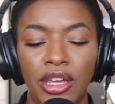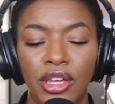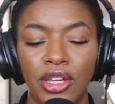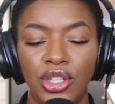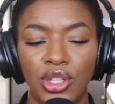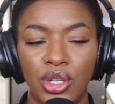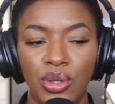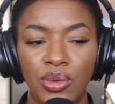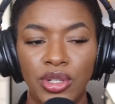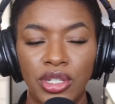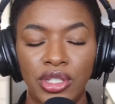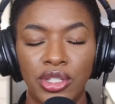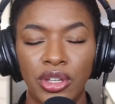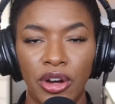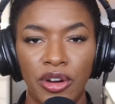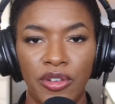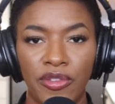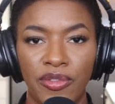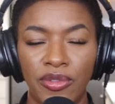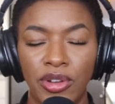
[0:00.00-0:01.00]
You
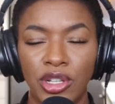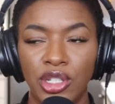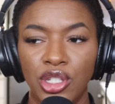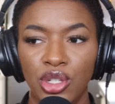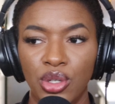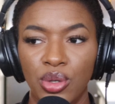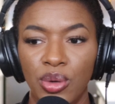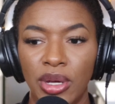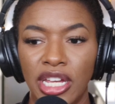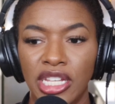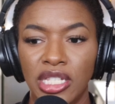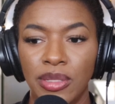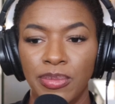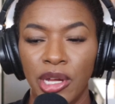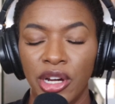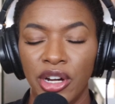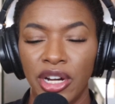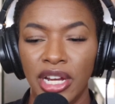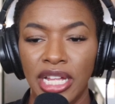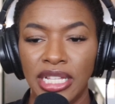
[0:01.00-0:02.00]
deserve to
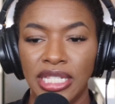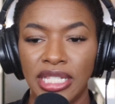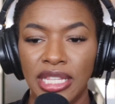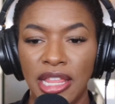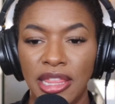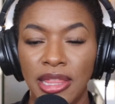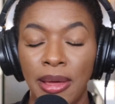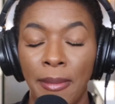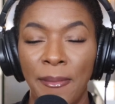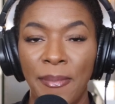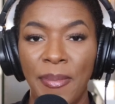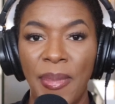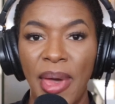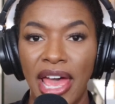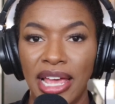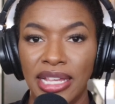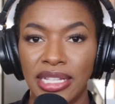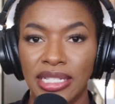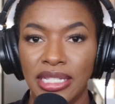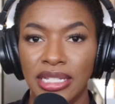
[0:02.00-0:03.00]
experience the
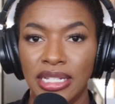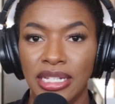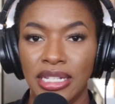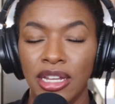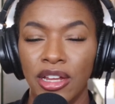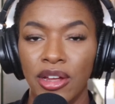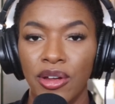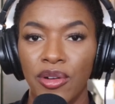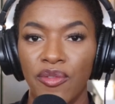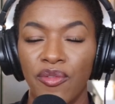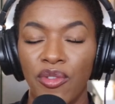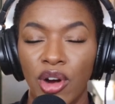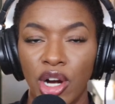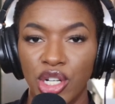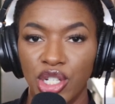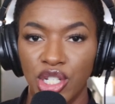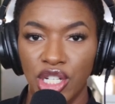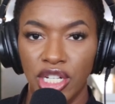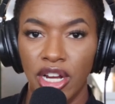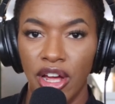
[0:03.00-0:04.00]
best
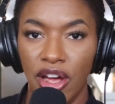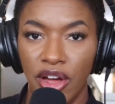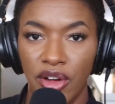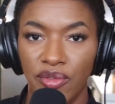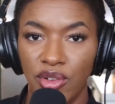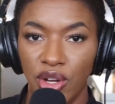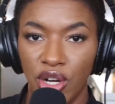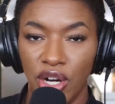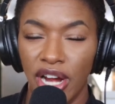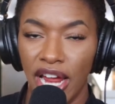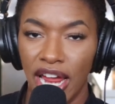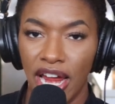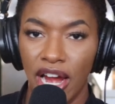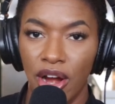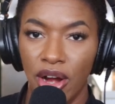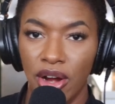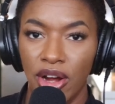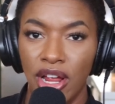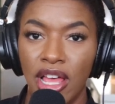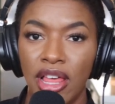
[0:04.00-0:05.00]
version of your
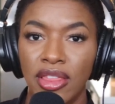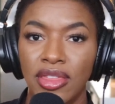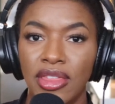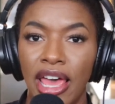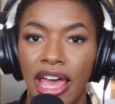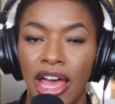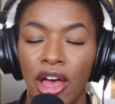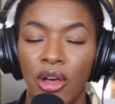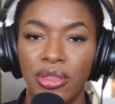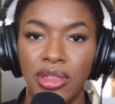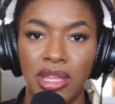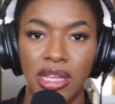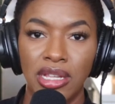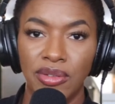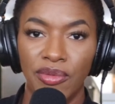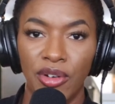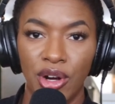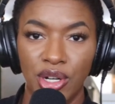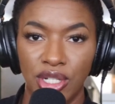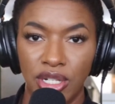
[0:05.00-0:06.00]
hair, the
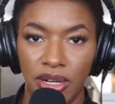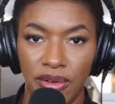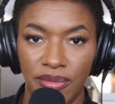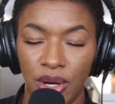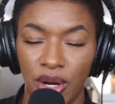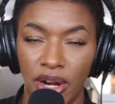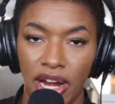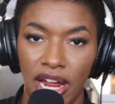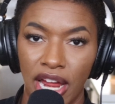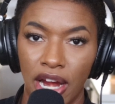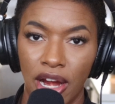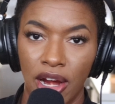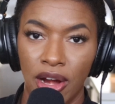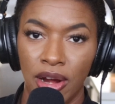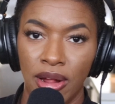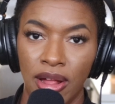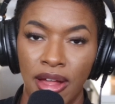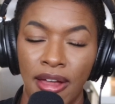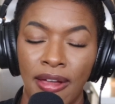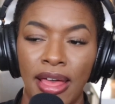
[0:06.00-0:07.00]
healthiest version of your
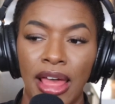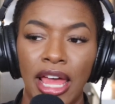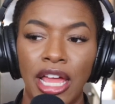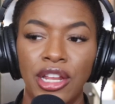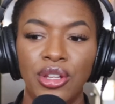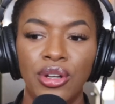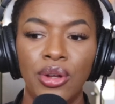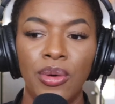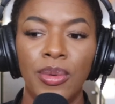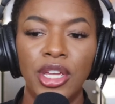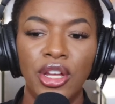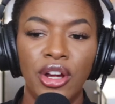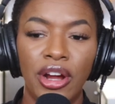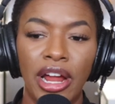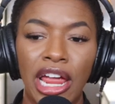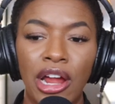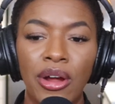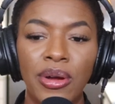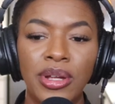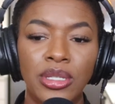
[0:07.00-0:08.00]
hair. And you know what? Your
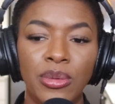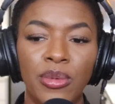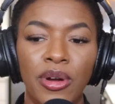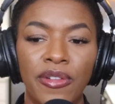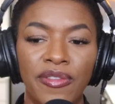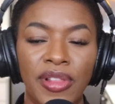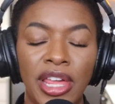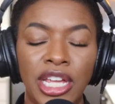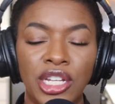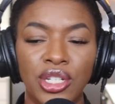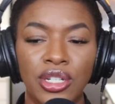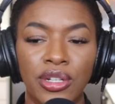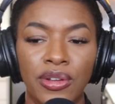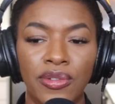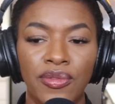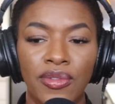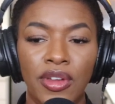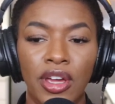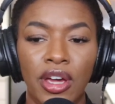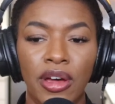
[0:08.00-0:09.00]
hair is a
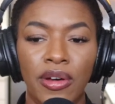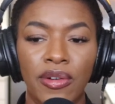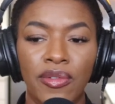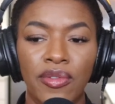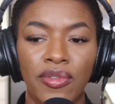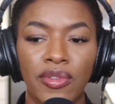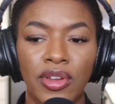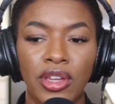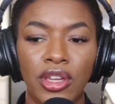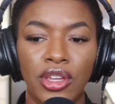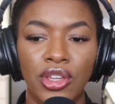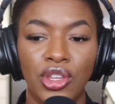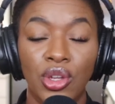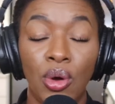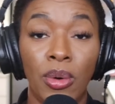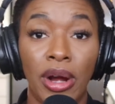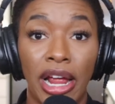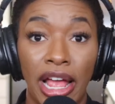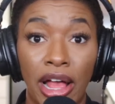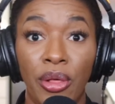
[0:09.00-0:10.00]
reflection of
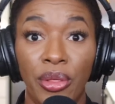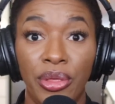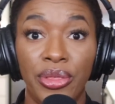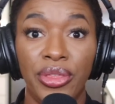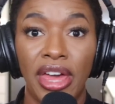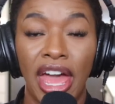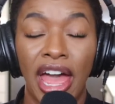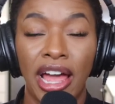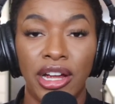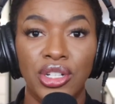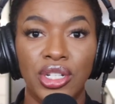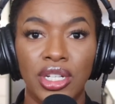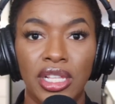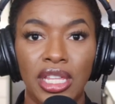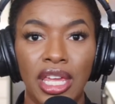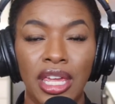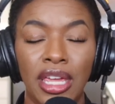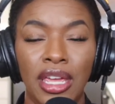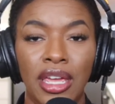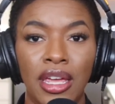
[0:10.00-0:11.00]
your health,
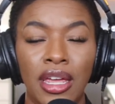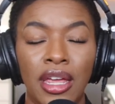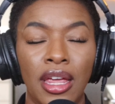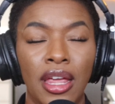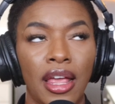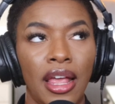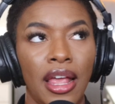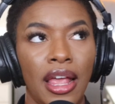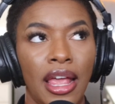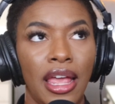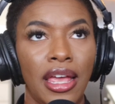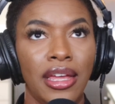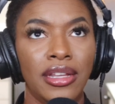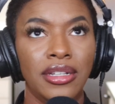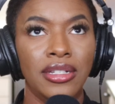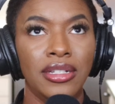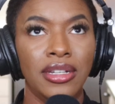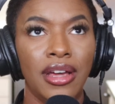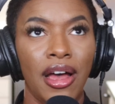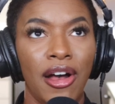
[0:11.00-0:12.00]
actually.
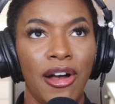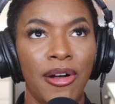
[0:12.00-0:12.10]
And